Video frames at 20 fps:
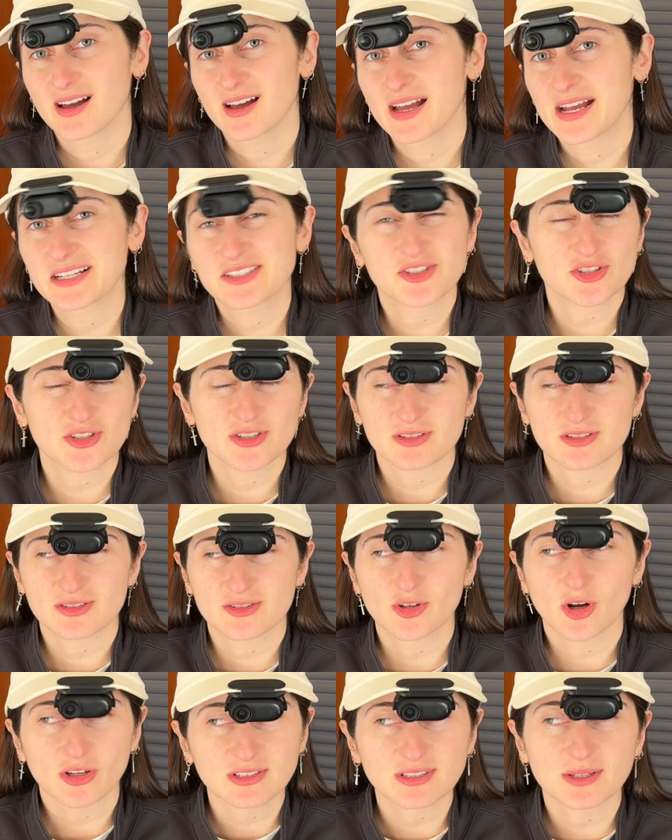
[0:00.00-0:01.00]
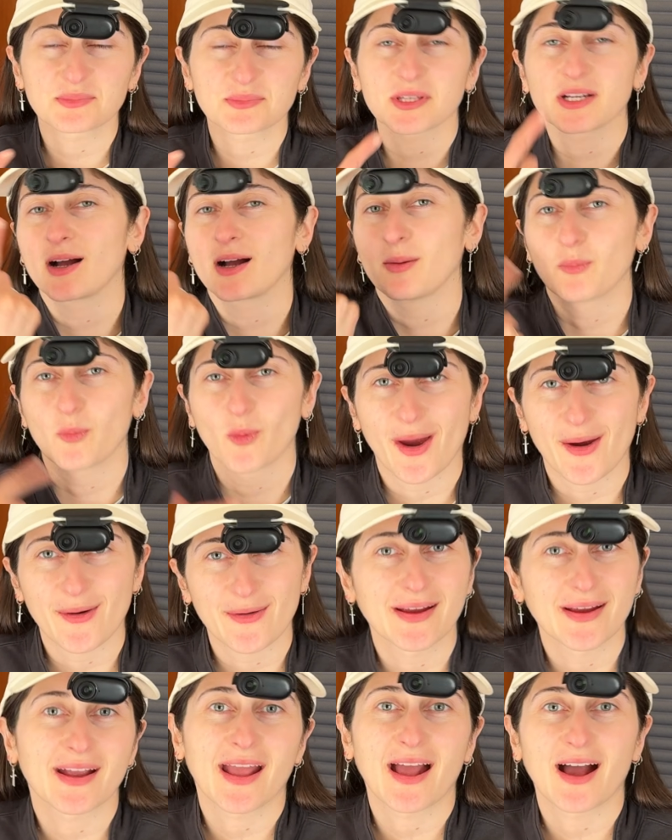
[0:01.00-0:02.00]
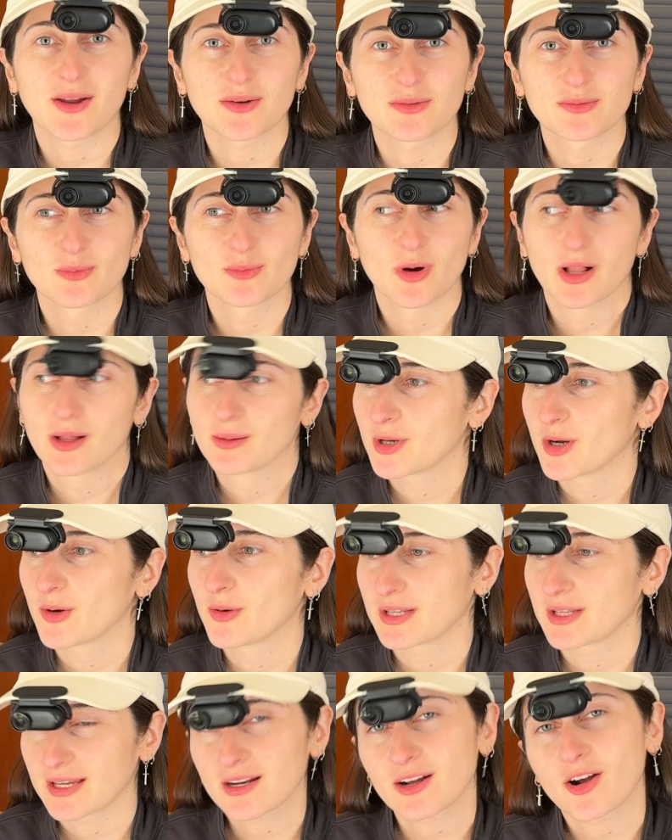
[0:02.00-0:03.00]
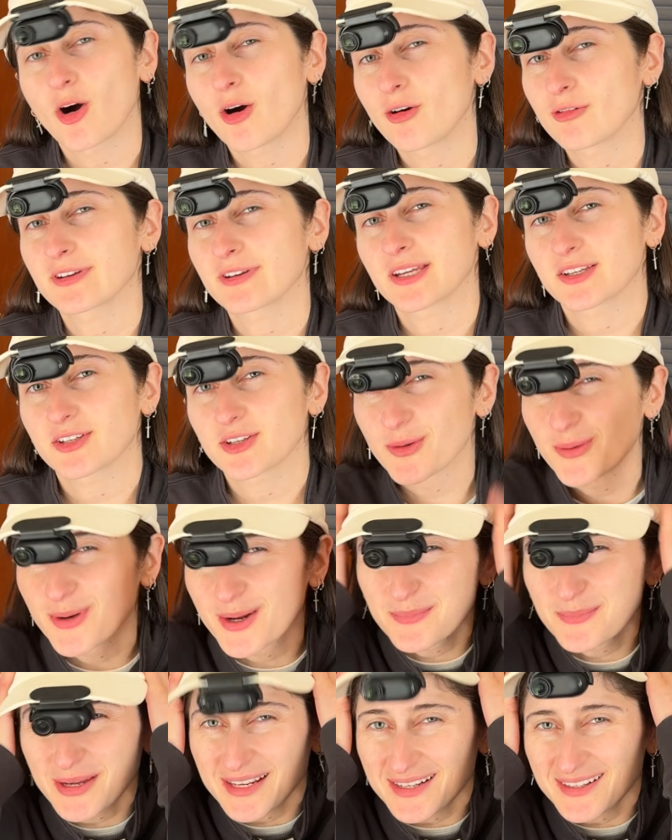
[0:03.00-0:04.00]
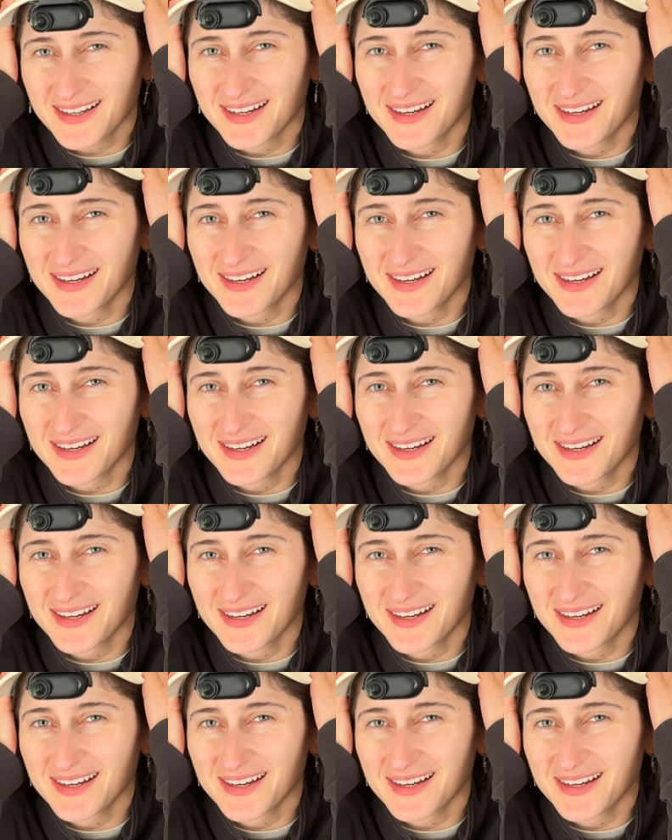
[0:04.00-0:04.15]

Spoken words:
it's just not something I'm wearing out while I'm going to get a coffee, you know what I mean?